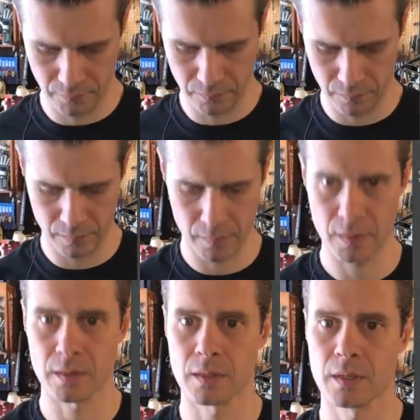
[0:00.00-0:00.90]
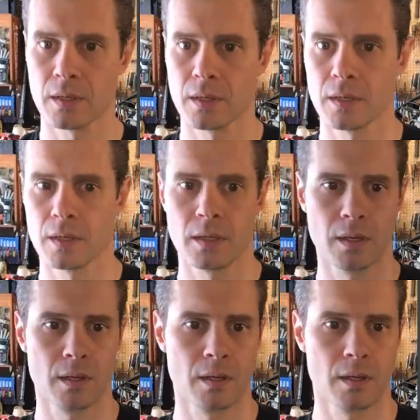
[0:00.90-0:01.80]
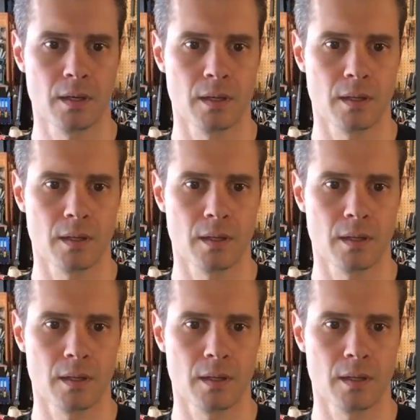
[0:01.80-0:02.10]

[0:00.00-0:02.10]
No one is speaking in this clip.